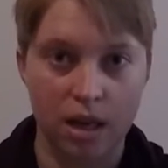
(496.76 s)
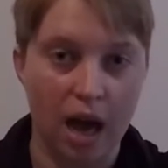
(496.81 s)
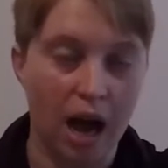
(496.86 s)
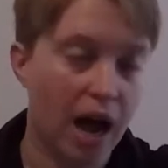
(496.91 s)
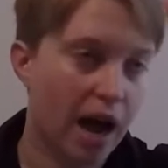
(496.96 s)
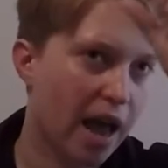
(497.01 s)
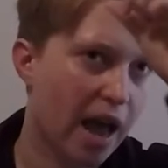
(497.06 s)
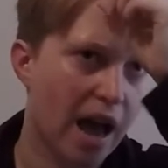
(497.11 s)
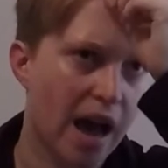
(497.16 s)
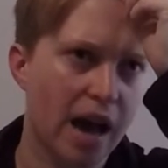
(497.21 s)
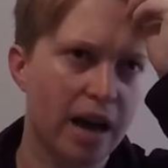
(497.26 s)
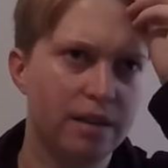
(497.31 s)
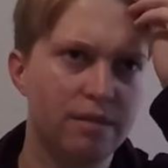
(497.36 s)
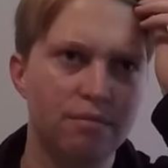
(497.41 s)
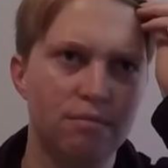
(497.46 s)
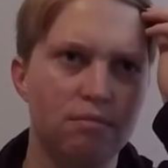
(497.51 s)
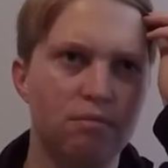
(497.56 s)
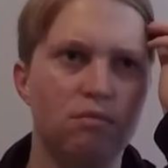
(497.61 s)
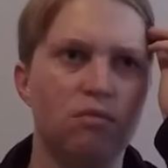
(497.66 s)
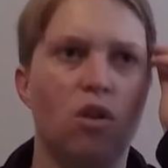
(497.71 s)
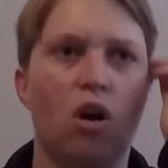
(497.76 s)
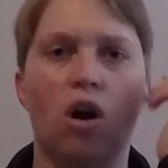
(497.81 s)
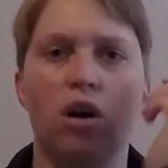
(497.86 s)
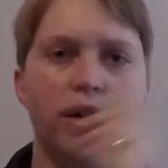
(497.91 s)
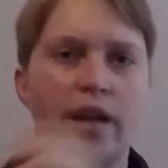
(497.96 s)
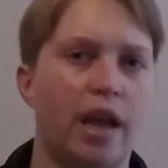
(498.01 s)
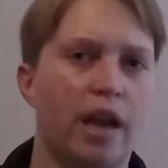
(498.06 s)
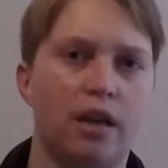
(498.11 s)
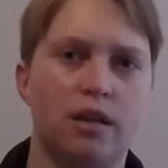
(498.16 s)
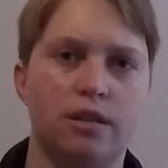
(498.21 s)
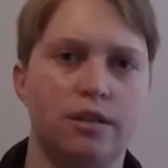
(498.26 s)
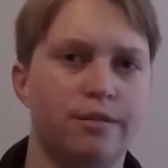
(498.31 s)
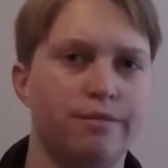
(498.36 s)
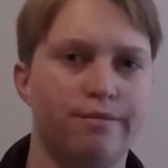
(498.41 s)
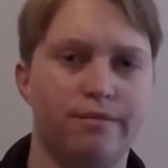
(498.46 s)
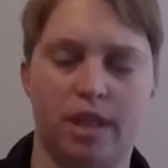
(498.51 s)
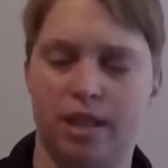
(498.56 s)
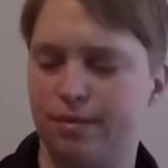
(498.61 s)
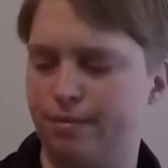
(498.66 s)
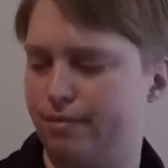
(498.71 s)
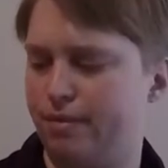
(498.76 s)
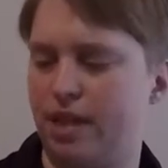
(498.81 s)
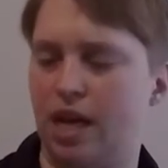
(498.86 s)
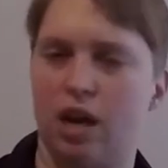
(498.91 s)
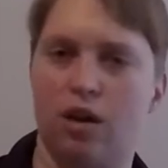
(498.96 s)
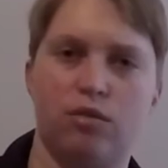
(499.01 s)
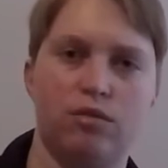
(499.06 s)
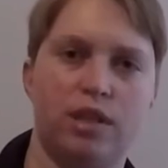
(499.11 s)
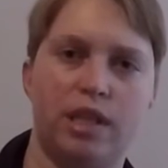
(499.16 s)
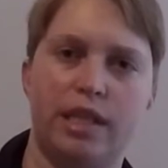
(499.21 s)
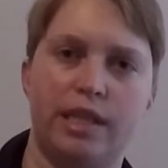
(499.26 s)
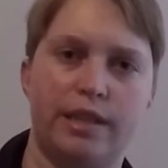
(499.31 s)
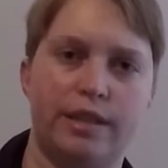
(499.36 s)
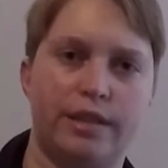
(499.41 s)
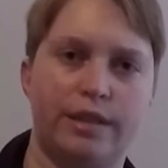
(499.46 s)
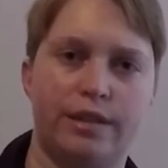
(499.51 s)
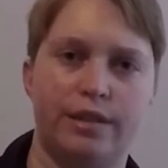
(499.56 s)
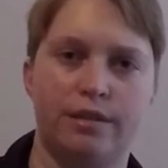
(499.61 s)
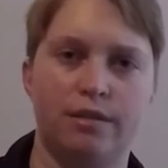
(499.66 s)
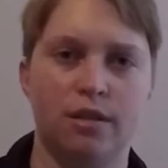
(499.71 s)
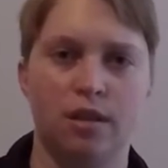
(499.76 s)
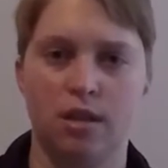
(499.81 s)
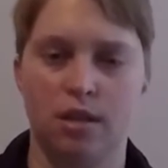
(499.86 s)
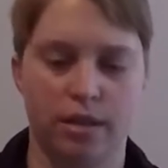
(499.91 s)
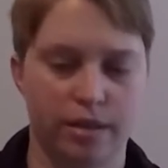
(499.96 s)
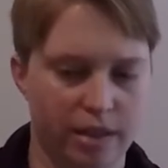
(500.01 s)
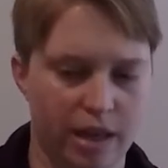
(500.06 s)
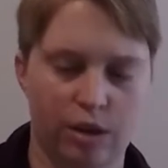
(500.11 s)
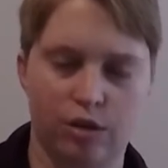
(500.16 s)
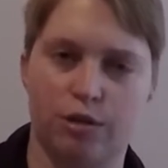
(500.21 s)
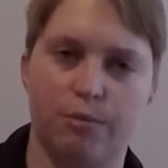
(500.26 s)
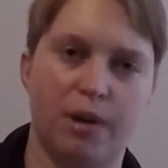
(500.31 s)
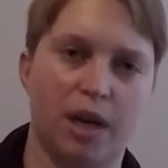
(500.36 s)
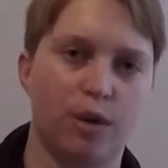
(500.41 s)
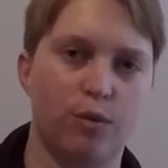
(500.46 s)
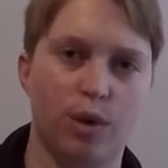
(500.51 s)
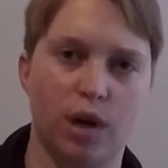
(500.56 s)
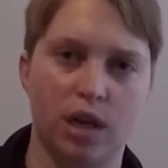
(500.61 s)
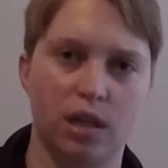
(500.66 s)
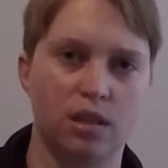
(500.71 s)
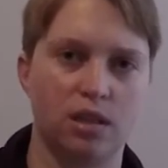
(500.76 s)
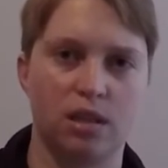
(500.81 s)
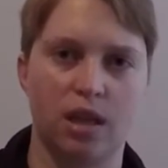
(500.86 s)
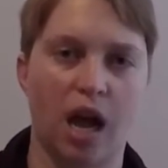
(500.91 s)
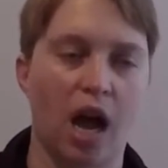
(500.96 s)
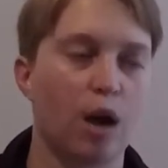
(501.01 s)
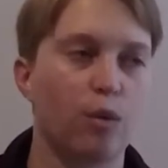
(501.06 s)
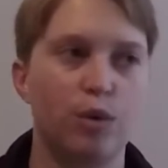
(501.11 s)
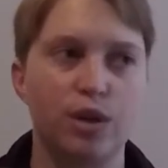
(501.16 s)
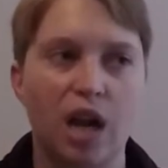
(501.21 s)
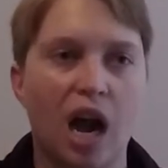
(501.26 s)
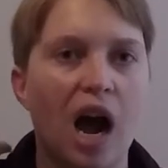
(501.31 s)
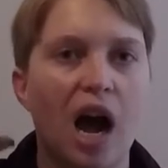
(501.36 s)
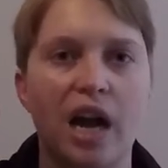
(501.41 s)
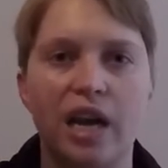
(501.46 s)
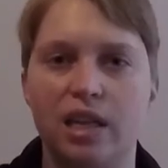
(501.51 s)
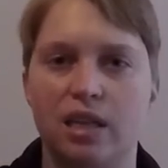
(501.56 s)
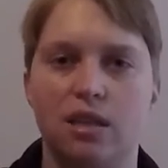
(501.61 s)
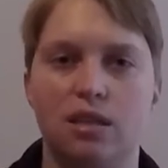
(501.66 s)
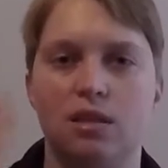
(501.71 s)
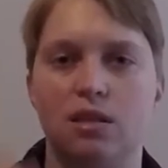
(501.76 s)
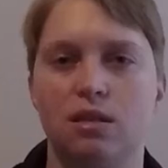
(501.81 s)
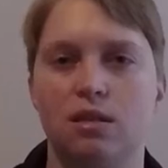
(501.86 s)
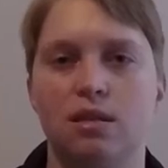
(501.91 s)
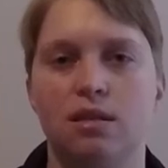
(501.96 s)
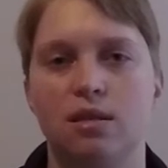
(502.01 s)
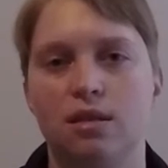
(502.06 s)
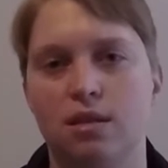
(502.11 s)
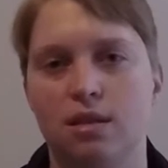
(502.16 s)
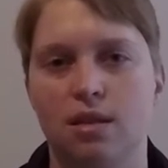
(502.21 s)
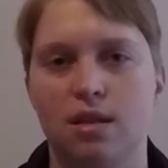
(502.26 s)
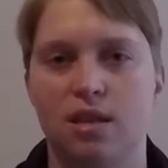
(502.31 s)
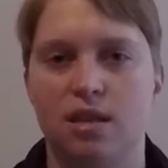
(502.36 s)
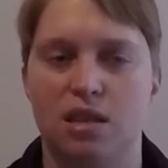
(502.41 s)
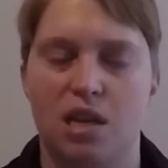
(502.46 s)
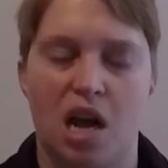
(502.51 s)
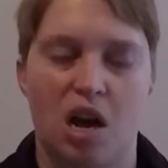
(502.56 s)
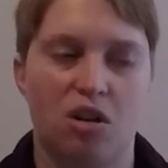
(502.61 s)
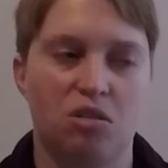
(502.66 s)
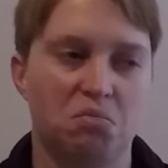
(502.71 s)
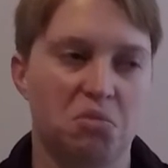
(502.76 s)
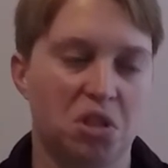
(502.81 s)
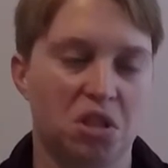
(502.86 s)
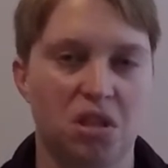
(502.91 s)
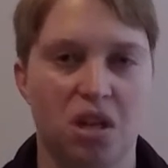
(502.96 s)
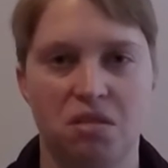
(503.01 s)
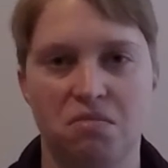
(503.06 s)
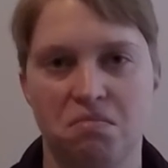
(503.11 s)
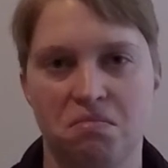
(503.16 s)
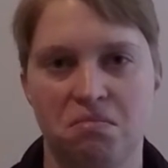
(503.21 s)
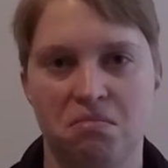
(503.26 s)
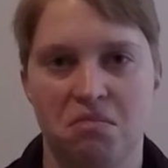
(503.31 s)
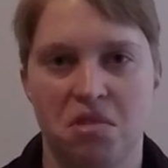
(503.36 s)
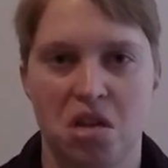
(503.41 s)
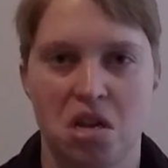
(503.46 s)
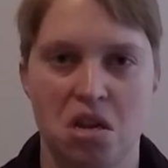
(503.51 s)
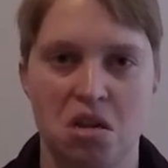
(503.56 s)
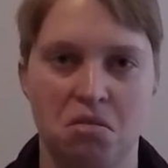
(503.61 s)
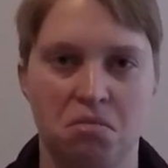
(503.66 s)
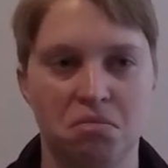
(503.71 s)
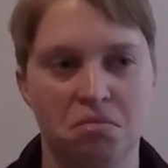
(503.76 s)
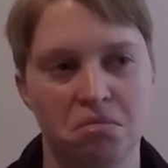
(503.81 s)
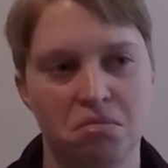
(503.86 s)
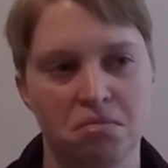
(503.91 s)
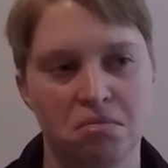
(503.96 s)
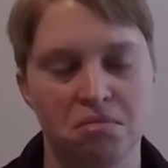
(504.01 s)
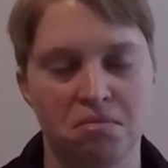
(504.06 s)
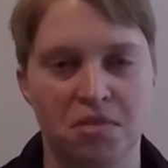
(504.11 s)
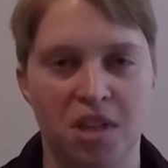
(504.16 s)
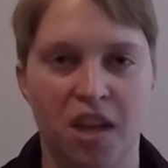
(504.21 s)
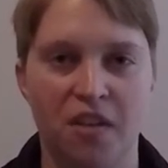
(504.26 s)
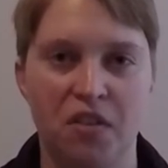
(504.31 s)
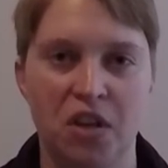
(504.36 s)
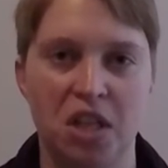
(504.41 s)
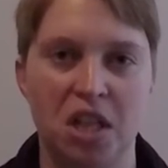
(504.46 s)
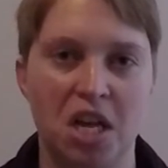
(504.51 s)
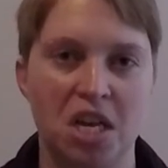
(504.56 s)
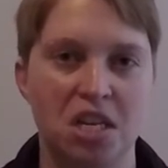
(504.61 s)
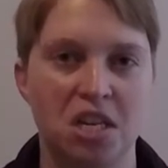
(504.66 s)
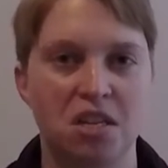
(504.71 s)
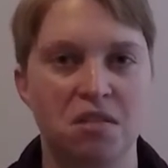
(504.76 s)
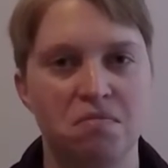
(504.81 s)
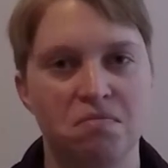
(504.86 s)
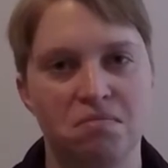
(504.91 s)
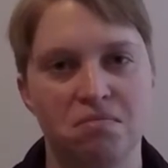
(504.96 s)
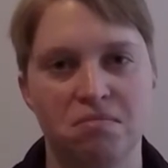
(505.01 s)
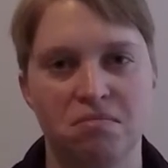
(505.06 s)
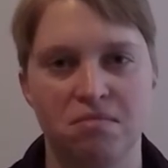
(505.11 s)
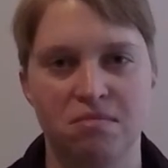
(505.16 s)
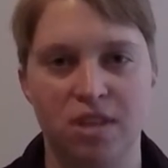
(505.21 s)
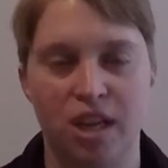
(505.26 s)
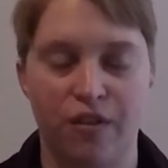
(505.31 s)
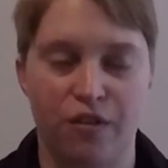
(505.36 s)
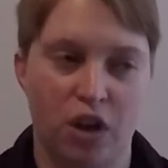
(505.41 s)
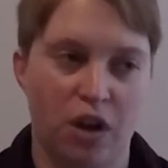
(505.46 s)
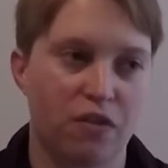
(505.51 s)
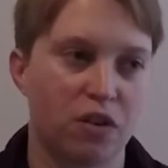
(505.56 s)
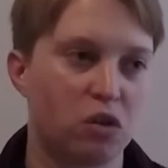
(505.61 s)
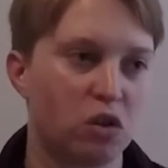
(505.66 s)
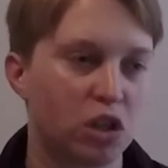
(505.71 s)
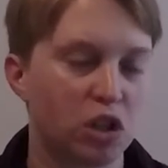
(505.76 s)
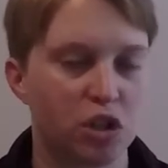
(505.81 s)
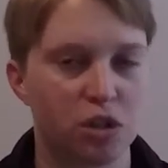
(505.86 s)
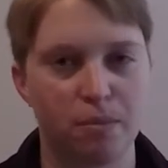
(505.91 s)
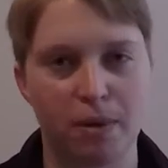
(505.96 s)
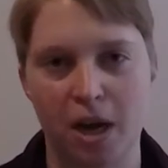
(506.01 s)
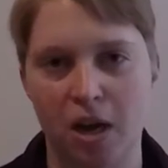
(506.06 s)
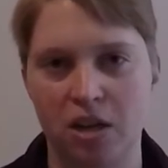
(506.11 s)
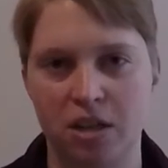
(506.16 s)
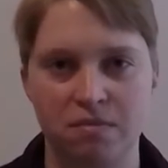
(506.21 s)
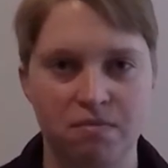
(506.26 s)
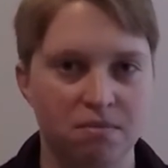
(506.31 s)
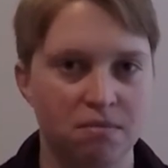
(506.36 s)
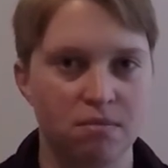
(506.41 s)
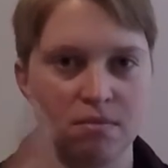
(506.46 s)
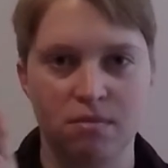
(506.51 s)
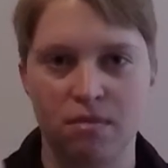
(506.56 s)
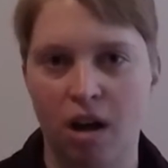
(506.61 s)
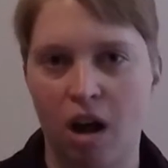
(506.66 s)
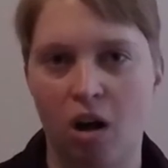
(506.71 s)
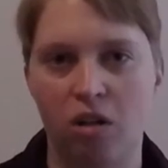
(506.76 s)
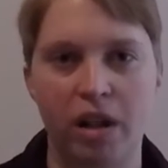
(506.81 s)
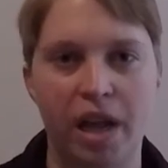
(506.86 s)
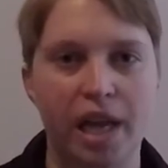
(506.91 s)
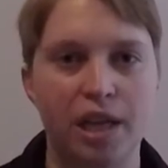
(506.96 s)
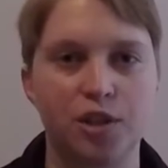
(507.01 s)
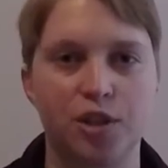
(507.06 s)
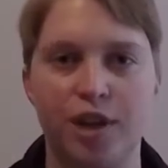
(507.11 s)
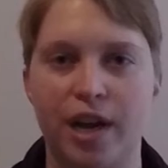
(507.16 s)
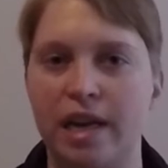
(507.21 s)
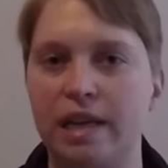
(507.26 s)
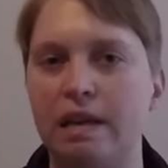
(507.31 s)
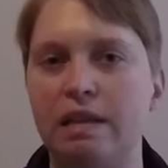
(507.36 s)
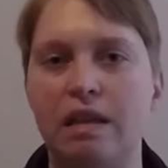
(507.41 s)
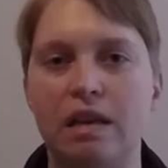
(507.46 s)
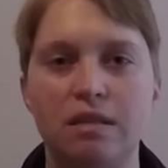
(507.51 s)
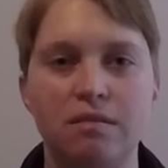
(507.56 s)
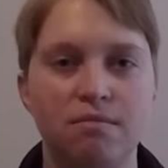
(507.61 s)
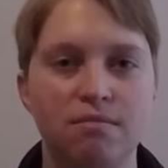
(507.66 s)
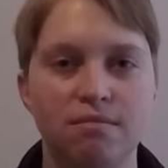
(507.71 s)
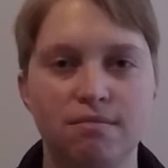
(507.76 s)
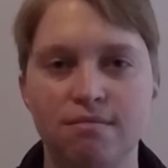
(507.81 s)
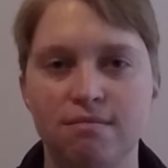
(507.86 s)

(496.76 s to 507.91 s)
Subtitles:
I had long hair, like down here, down to my waist. I would hide it. Now I'm just like, if you like it, if you have a question about it, I'll answer anything.